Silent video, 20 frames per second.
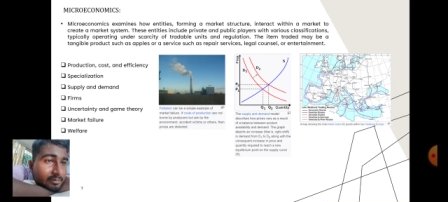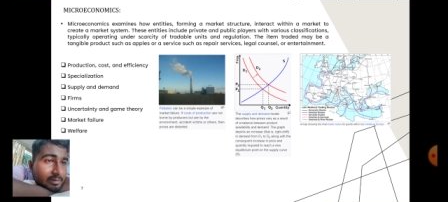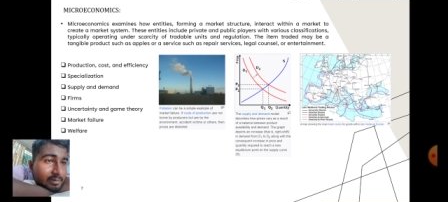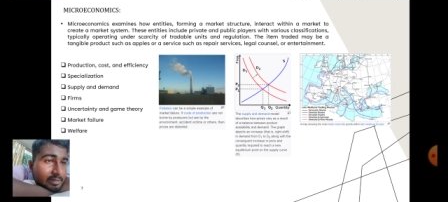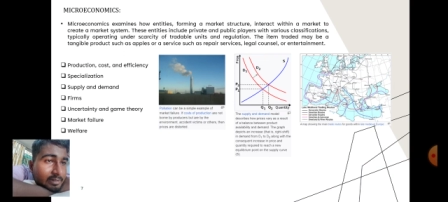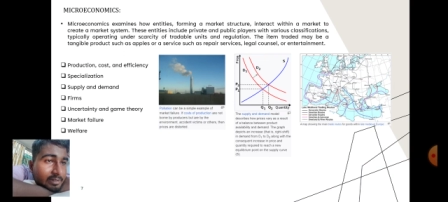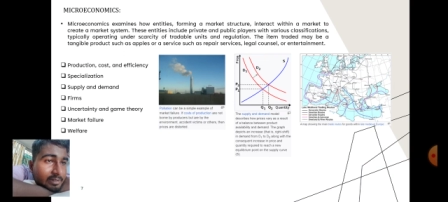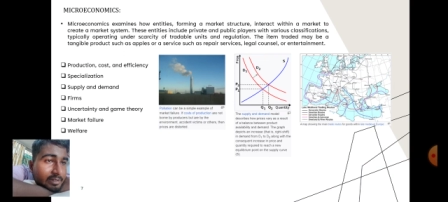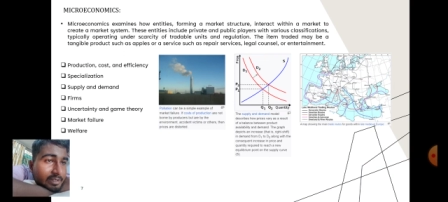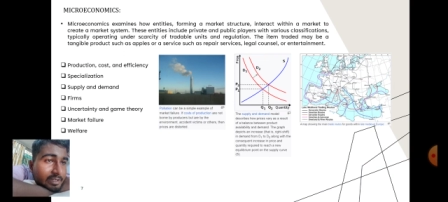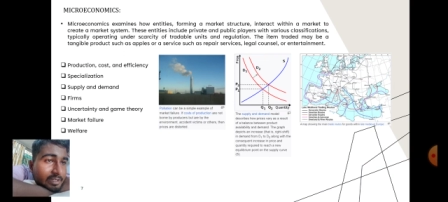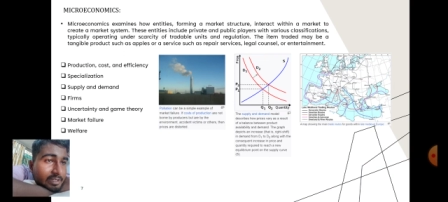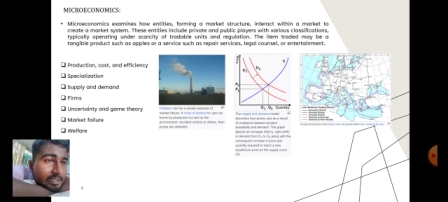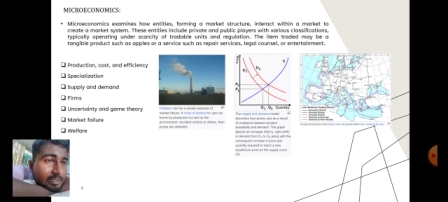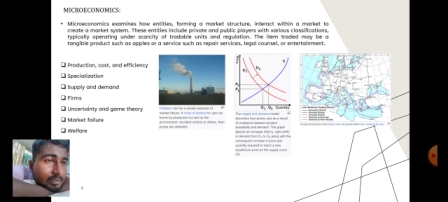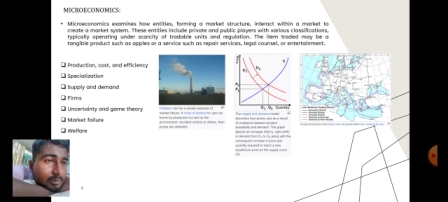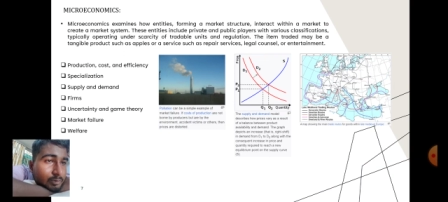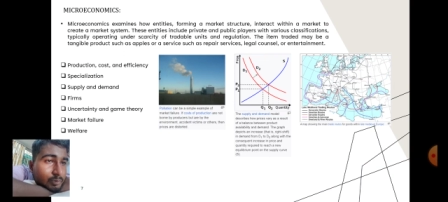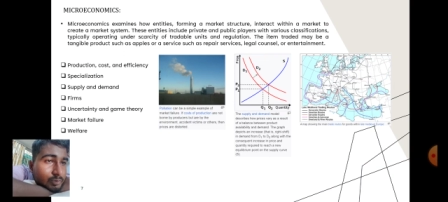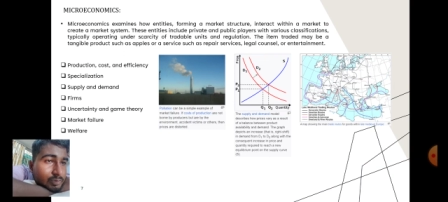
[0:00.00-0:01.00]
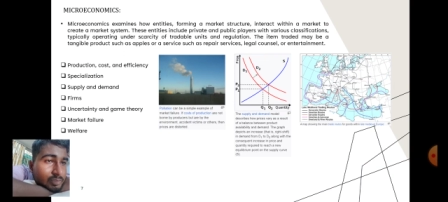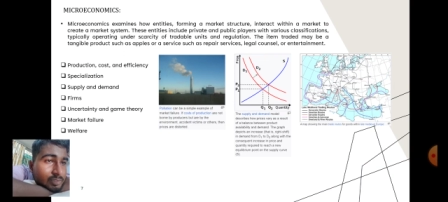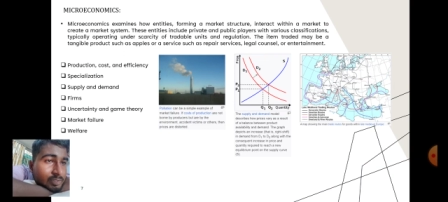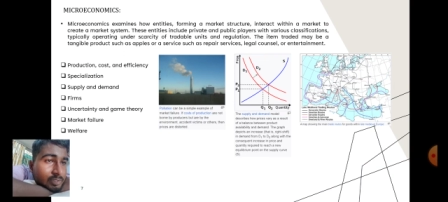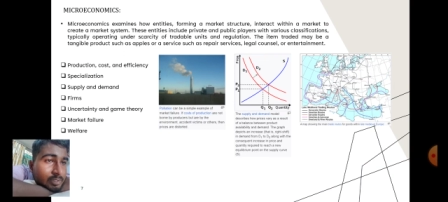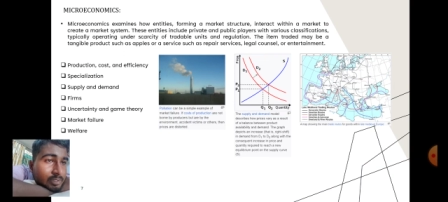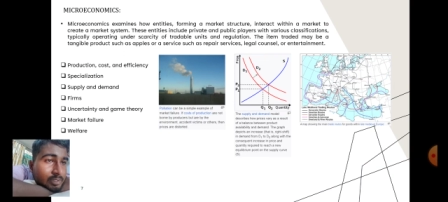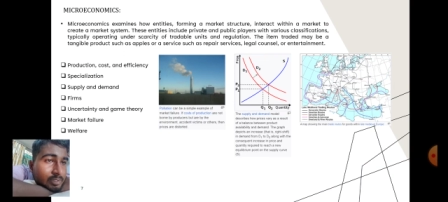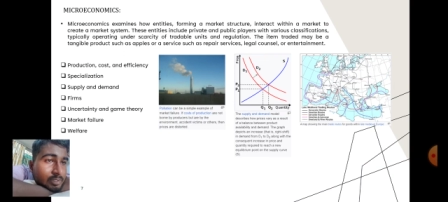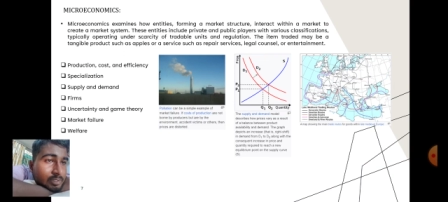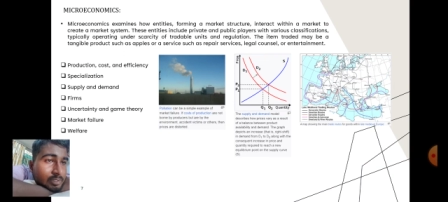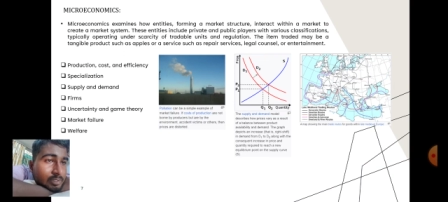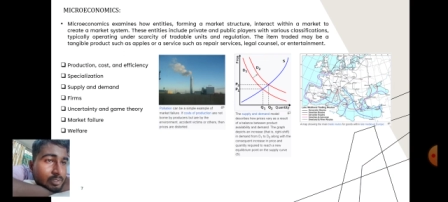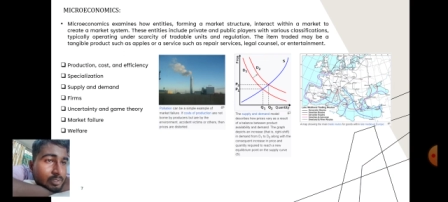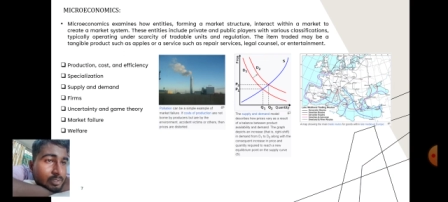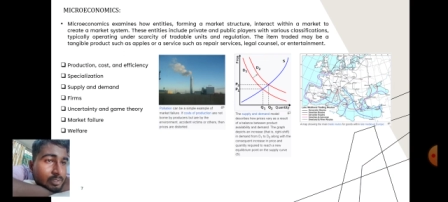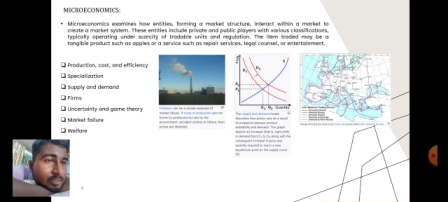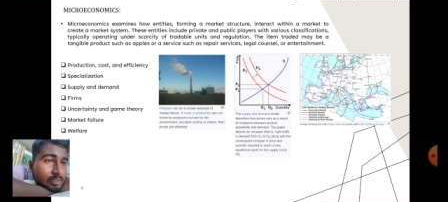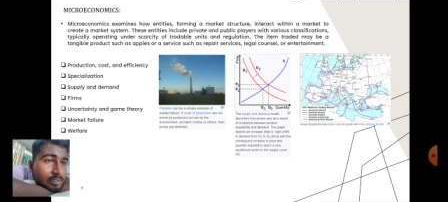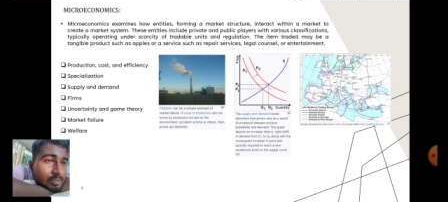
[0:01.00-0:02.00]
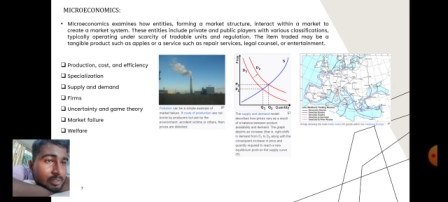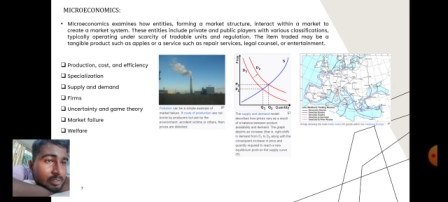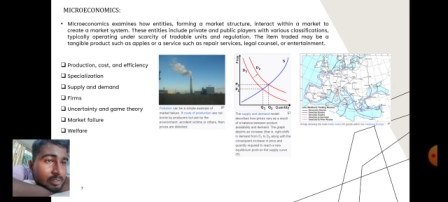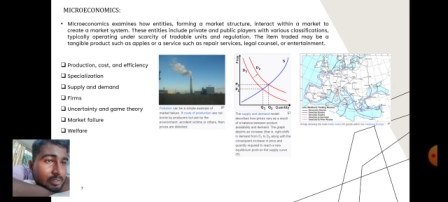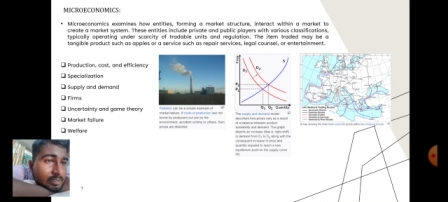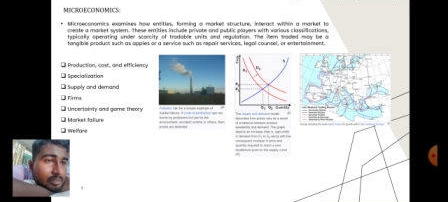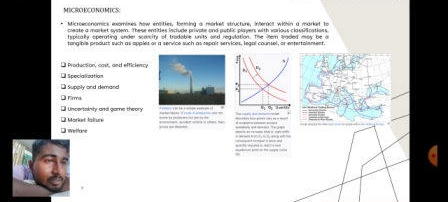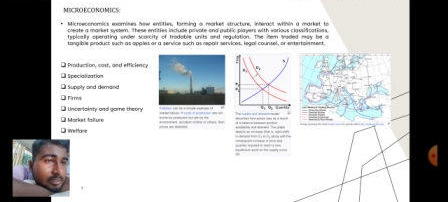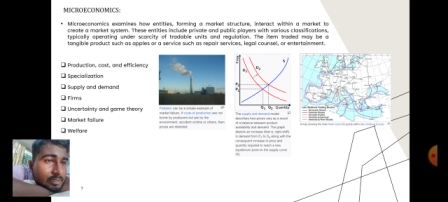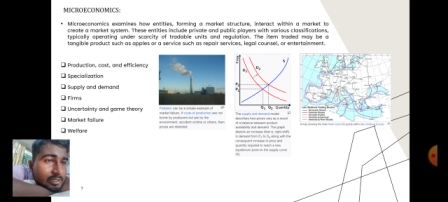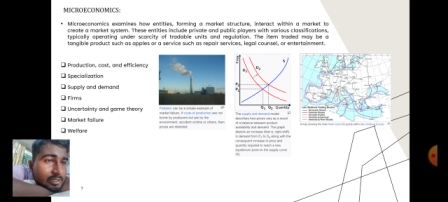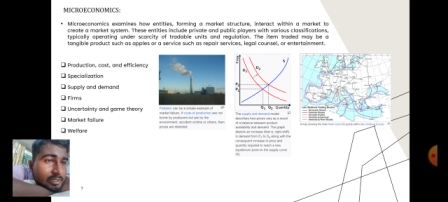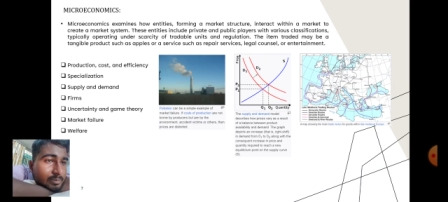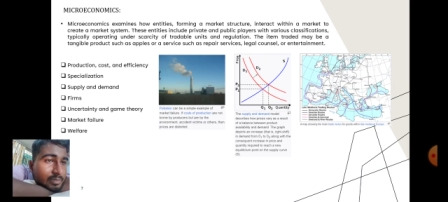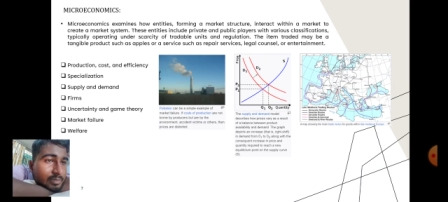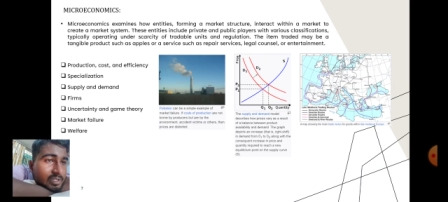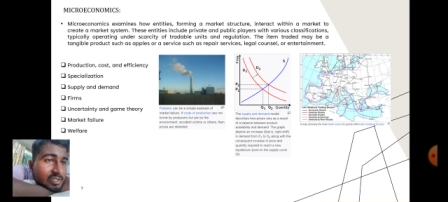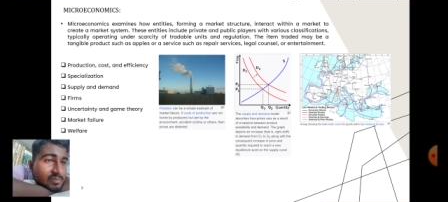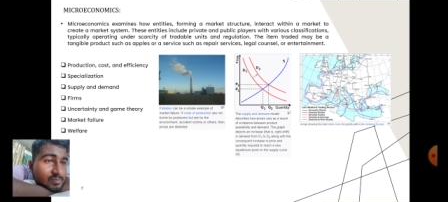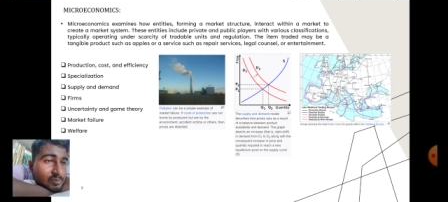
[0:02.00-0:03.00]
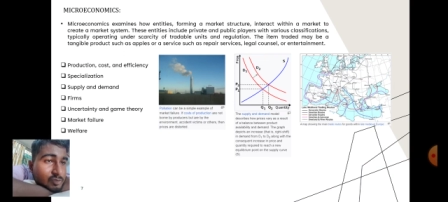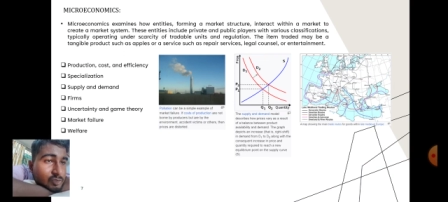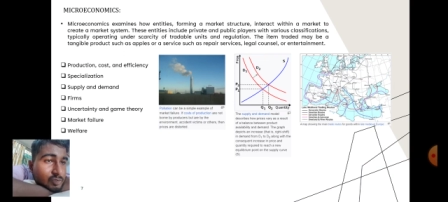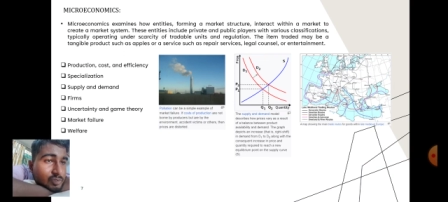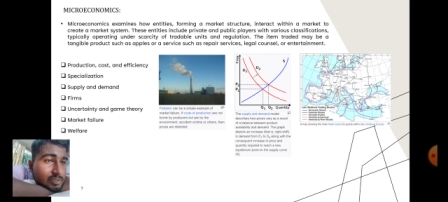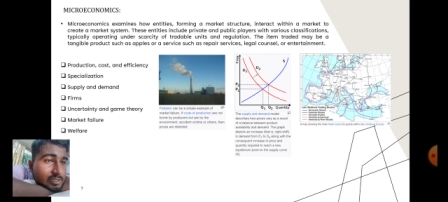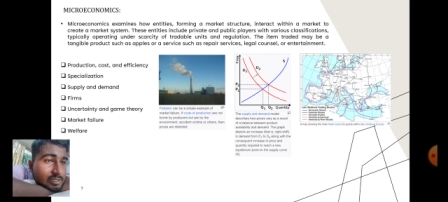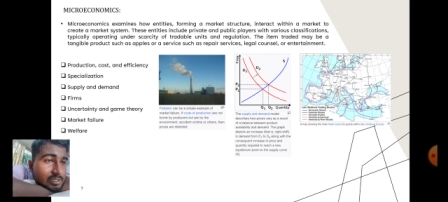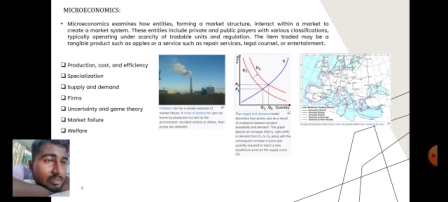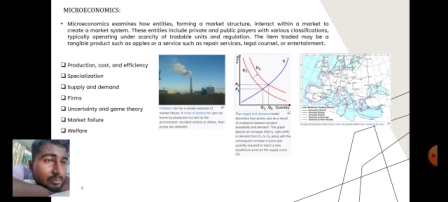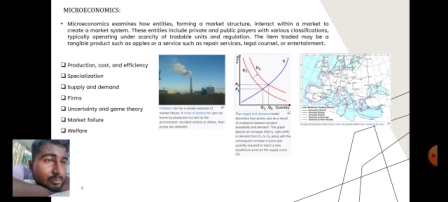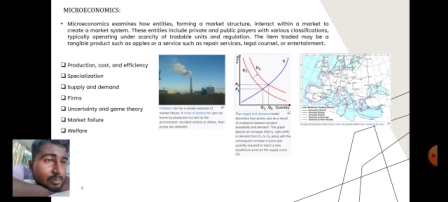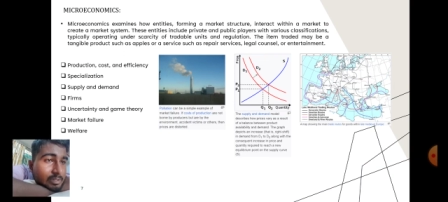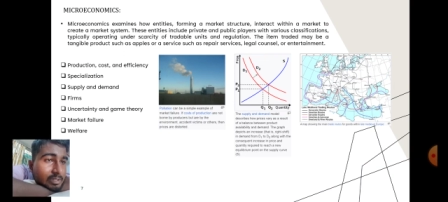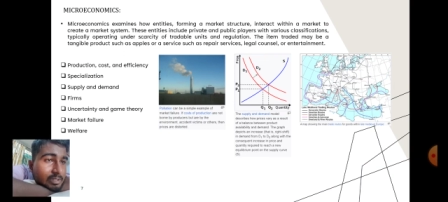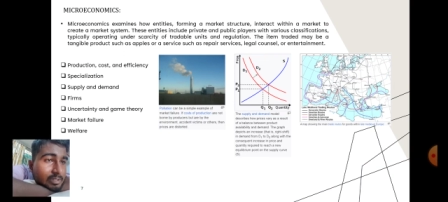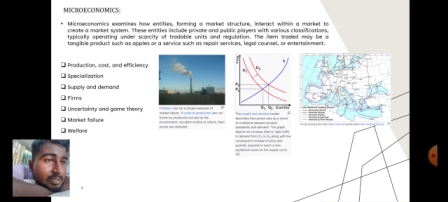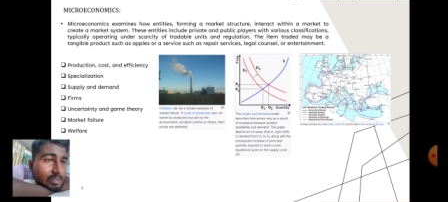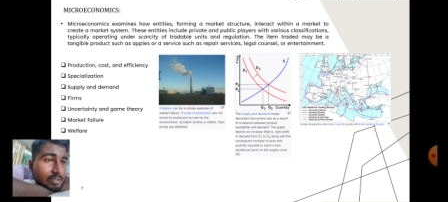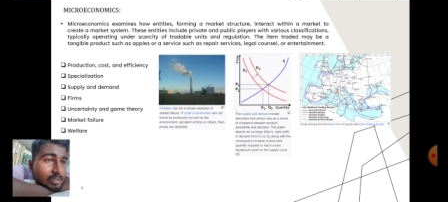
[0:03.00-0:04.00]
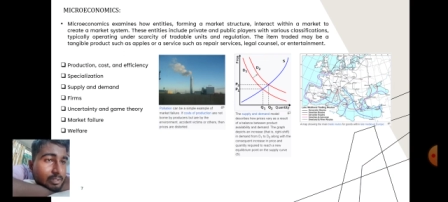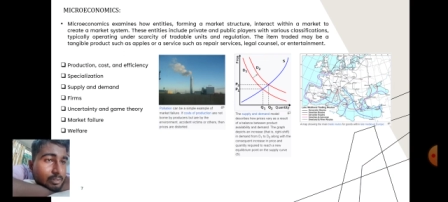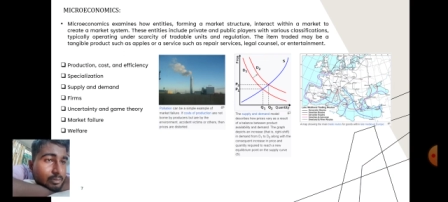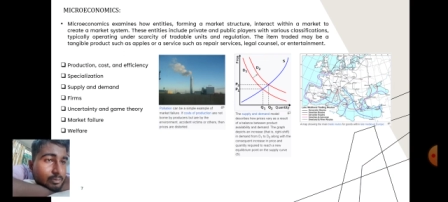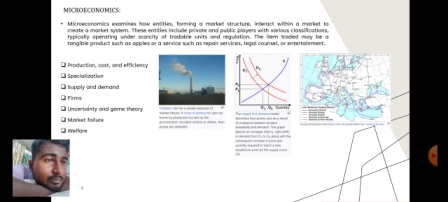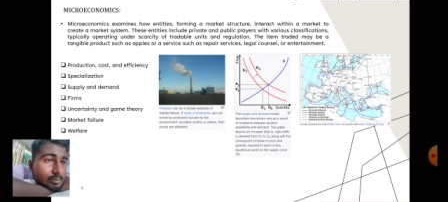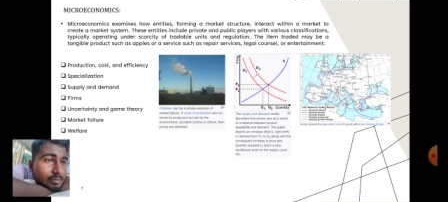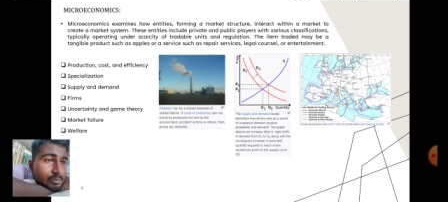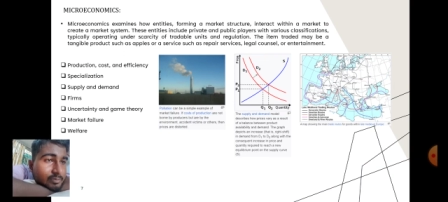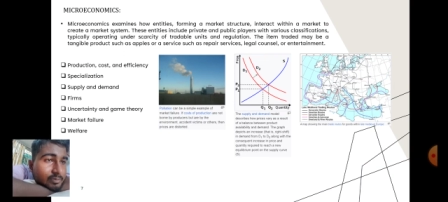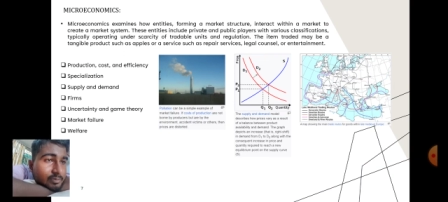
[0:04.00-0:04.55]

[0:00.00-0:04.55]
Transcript: trading routes. A map showing the main trade routes for